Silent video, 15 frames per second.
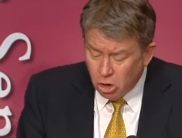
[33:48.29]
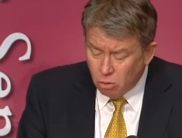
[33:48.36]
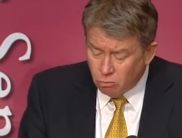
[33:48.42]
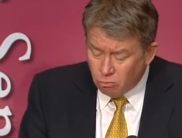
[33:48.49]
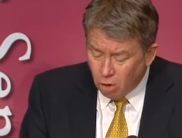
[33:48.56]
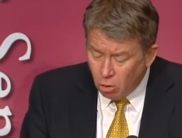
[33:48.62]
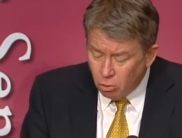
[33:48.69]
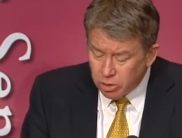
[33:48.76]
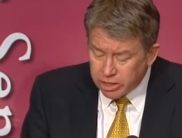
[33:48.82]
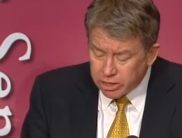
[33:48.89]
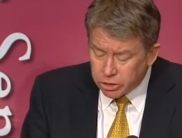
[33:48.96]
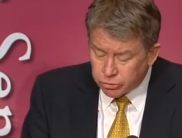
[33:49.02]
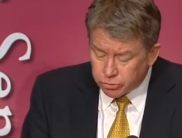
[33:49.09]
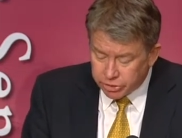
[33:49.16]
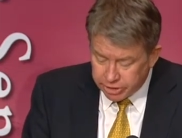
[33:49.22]
rolling
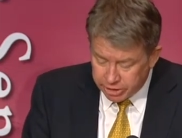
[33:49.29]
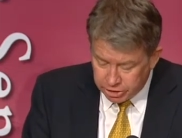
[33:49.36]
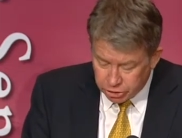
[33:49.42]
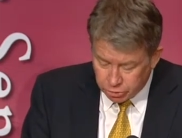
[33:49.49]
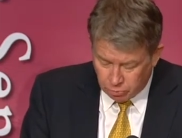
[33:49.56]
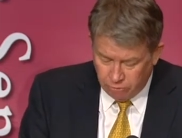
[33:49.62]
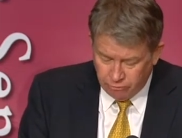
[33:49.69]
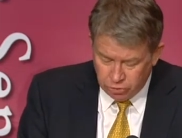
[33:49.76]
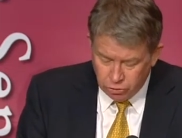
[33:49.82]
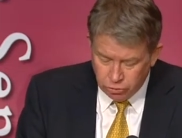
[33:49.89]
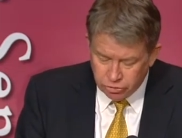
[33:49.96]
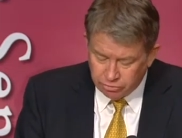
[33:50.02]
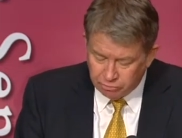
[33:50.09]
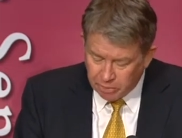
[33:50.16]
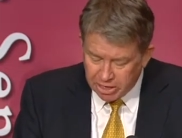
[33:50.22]
strategic
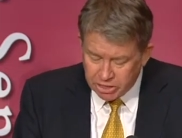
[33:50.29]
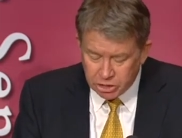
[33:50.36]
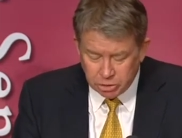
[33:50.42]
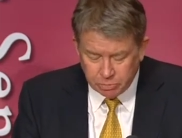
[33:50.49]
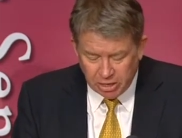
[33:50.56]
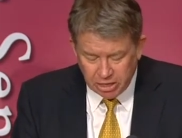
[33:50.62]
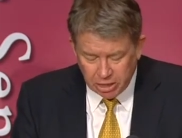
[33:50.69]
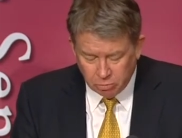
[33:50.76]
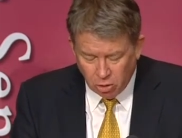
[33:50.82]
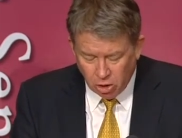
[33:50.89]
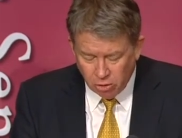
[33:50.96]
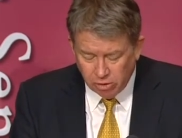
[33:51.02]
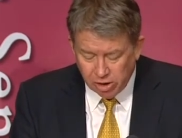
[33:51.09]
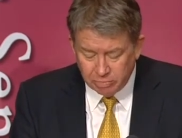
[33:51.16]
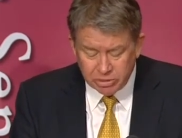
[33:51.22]
reviews of major spending
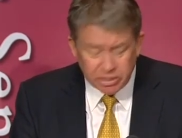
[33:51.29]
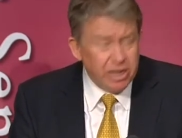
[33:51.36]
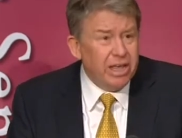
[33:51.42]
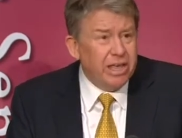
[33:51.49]
programs.